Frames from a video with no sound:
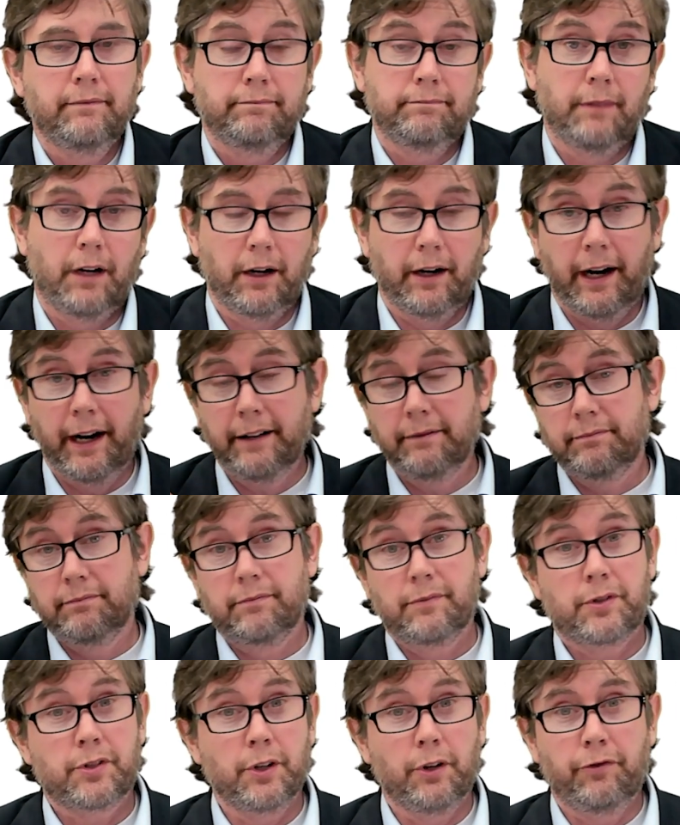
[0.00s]
All right,
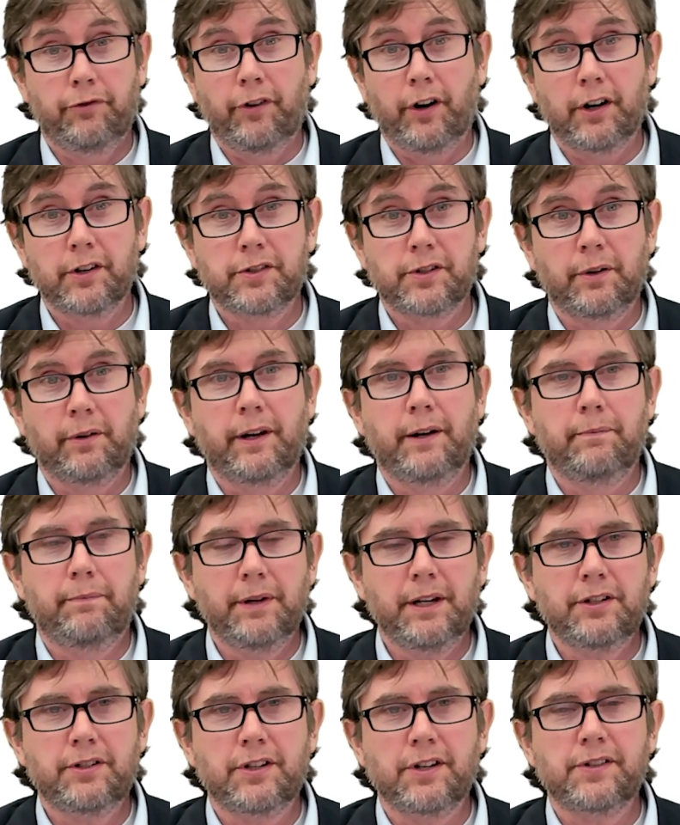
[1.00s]
so far so
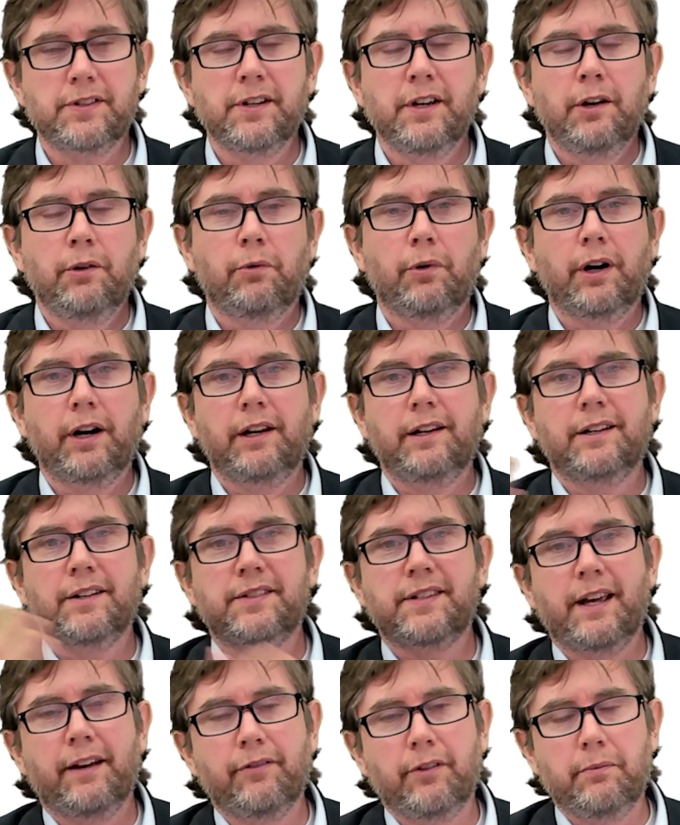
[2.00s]
ambitious. What I need to
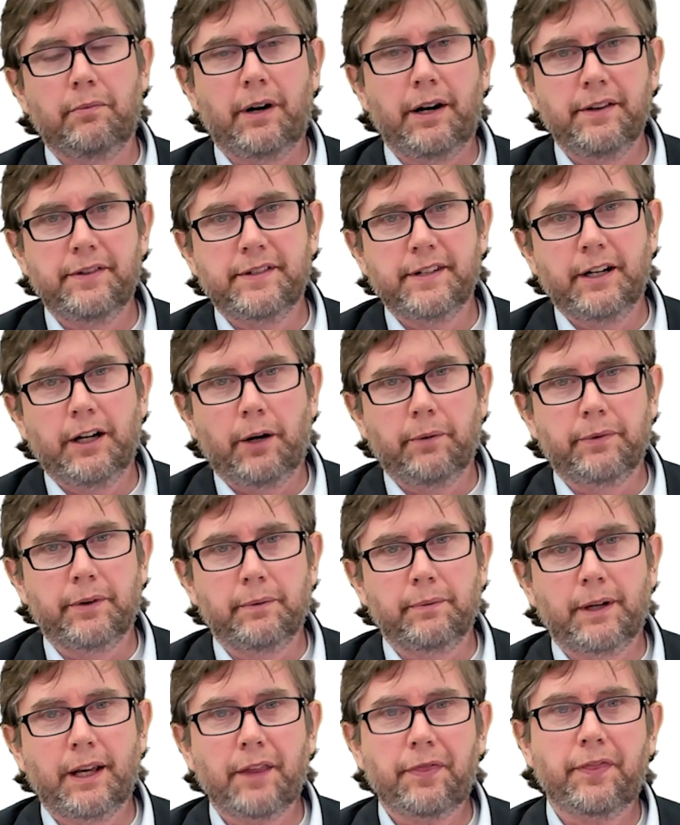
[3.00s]
save a month to help
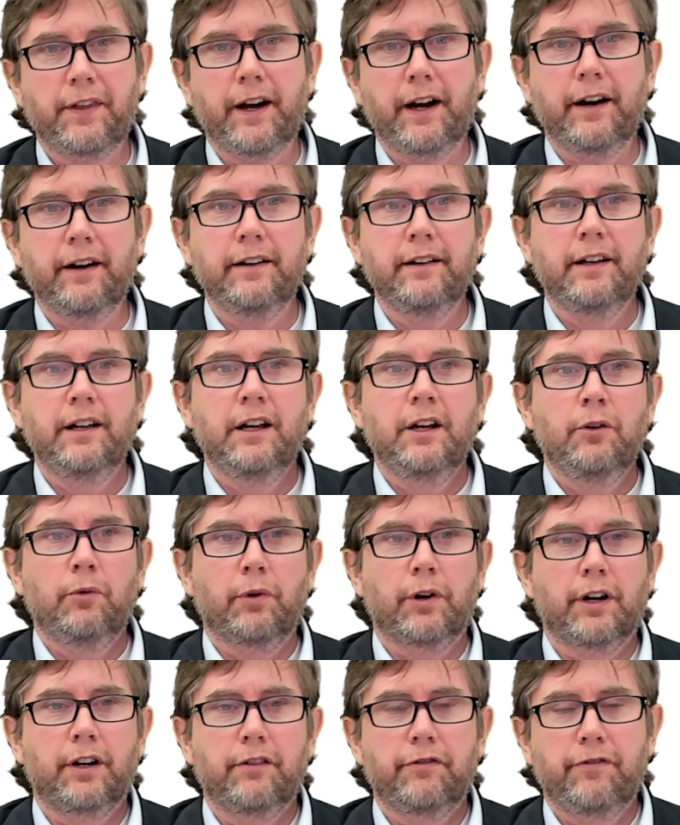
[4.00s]
them get there?
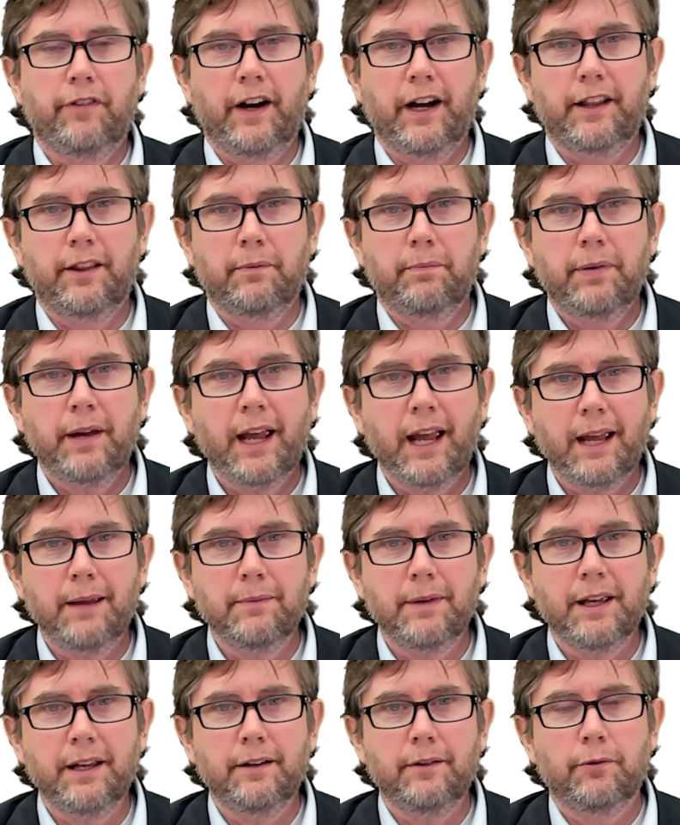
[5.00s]
We're going to find the
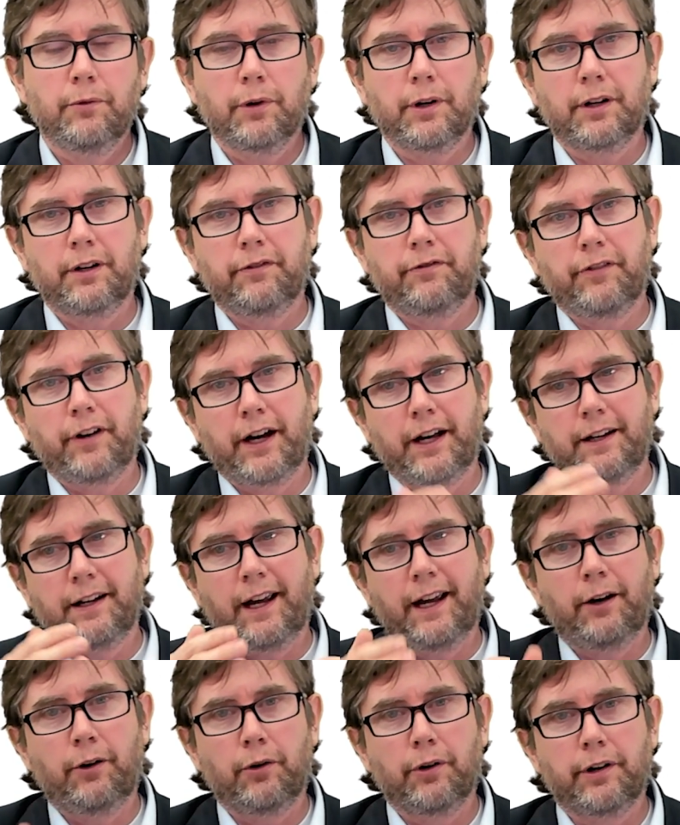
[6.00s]
payment. We're going to find
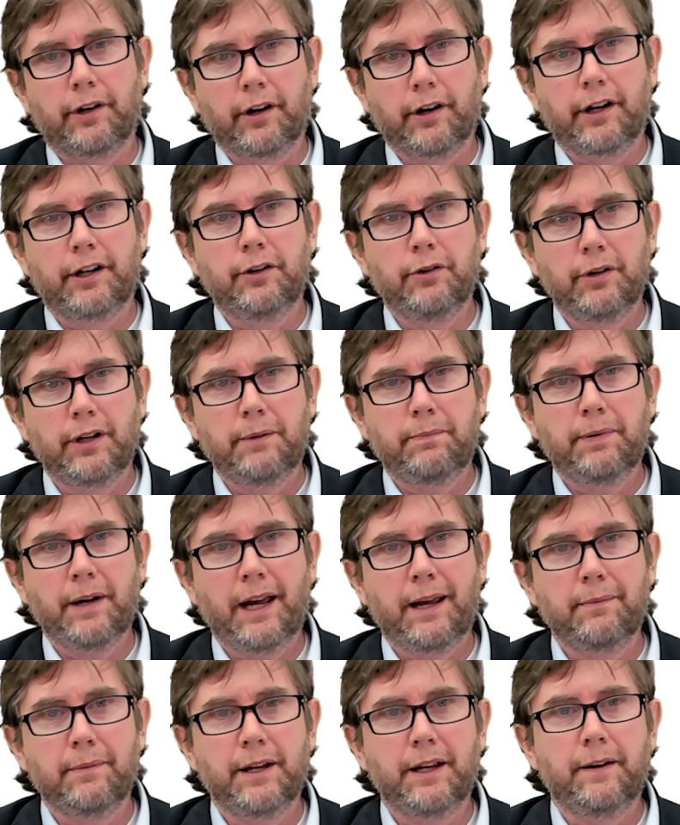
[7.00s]
a ordinary annuity
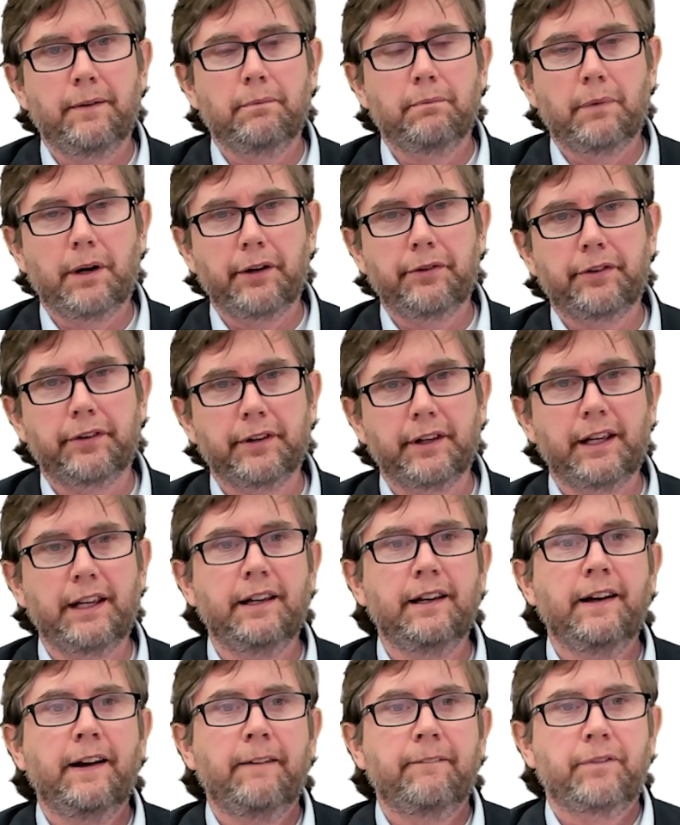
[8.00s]
payment monthly.
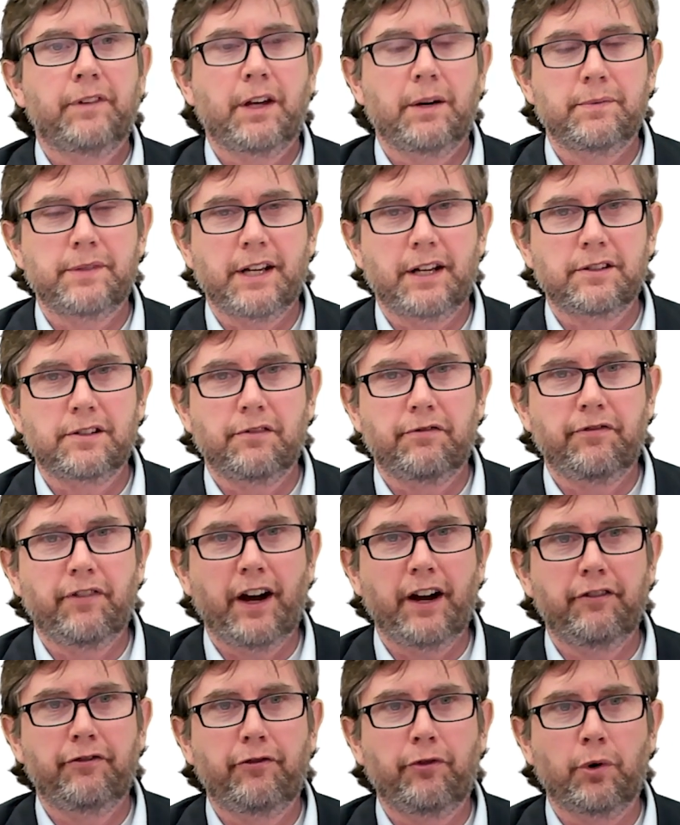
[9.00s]
Comes out to
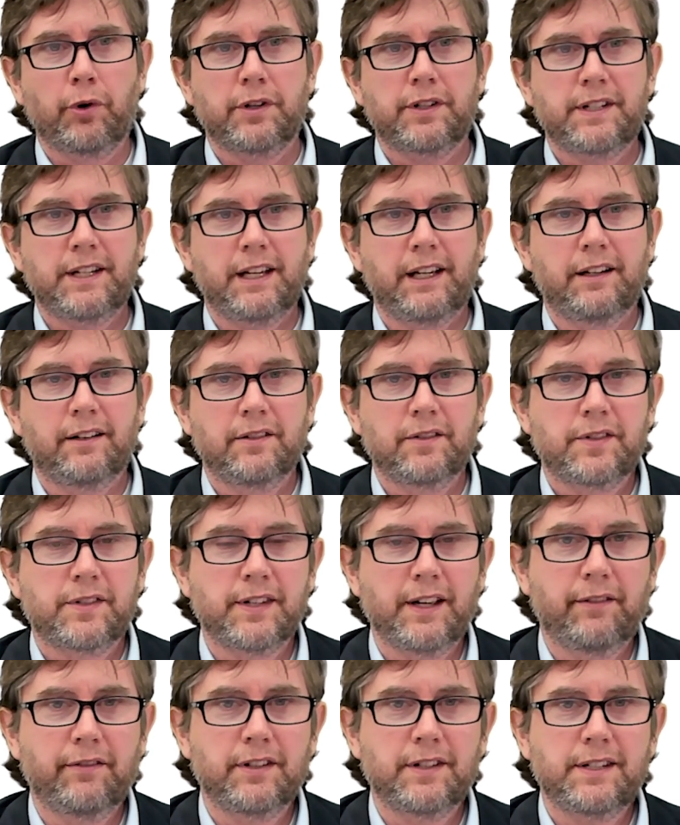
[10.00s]

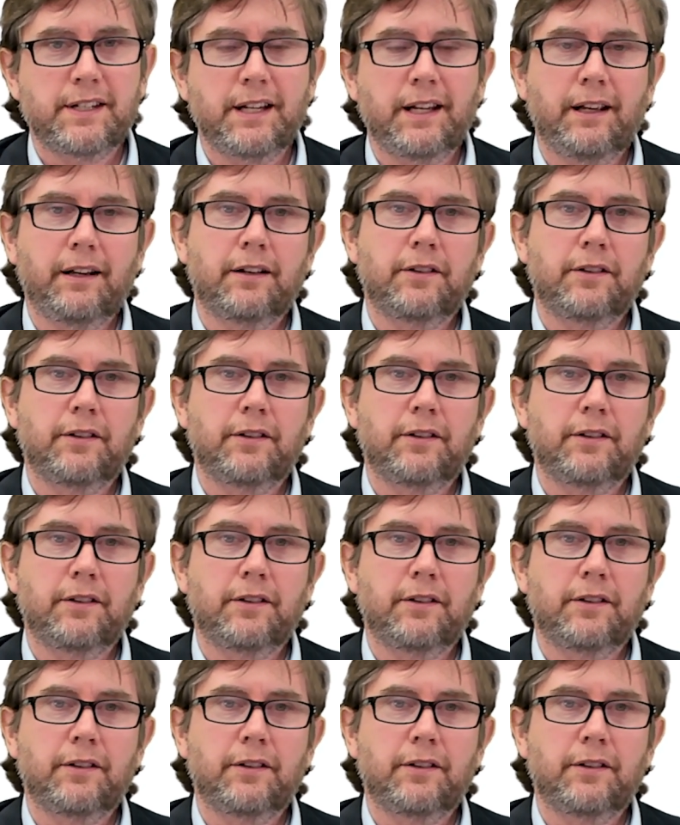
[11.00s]
$514.17.